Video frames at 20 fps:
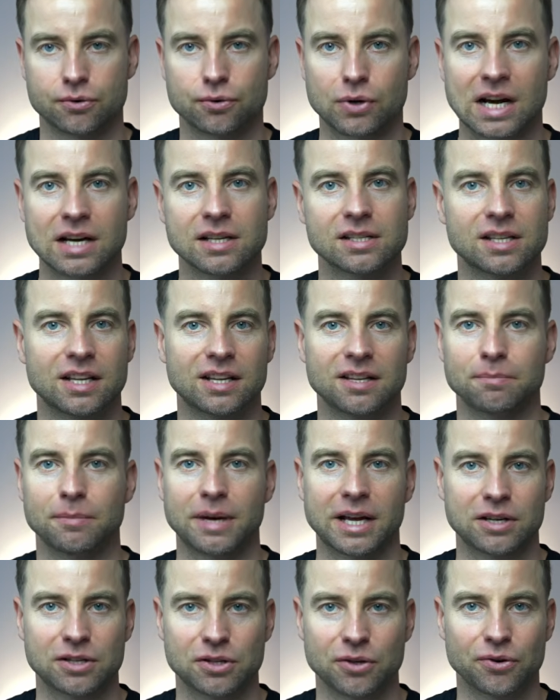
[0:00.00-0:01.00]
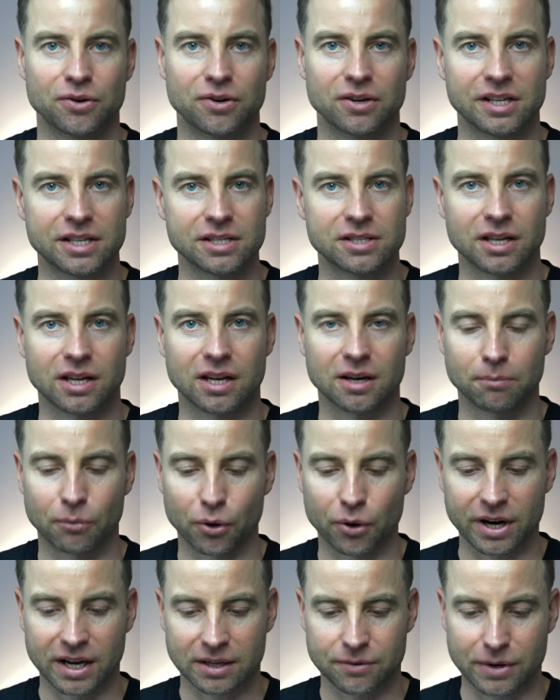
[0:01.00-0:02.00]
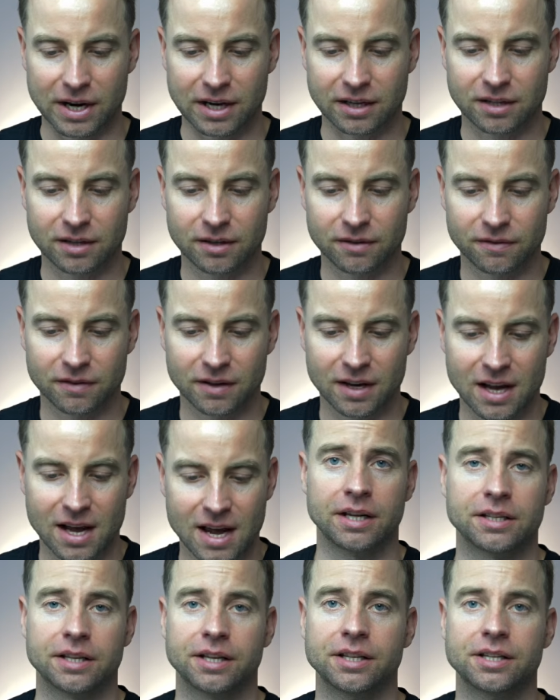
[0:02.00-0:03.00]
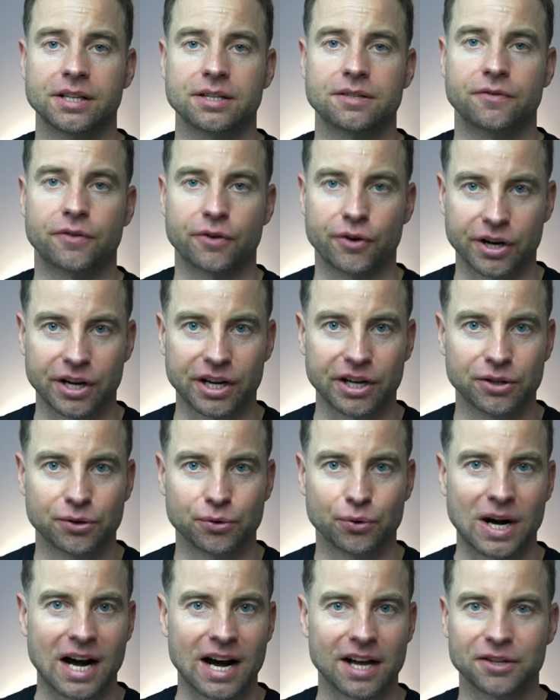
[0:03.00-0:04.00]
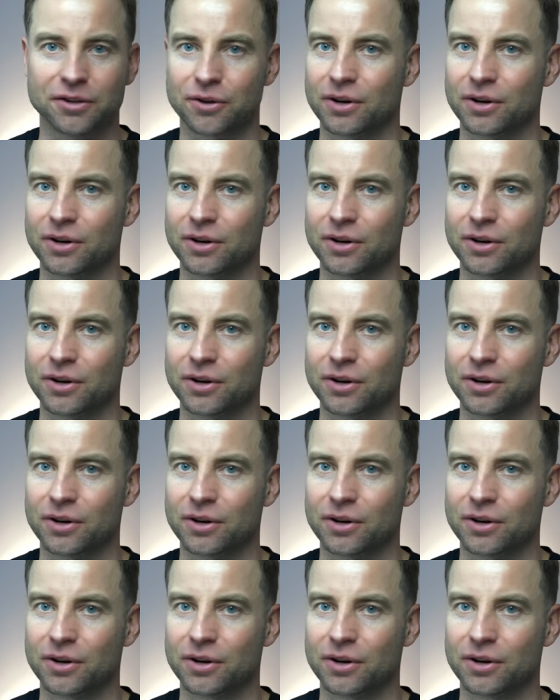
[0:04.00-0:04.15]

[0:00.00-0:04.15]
trust and makes your listing more attractive, and it is free to add.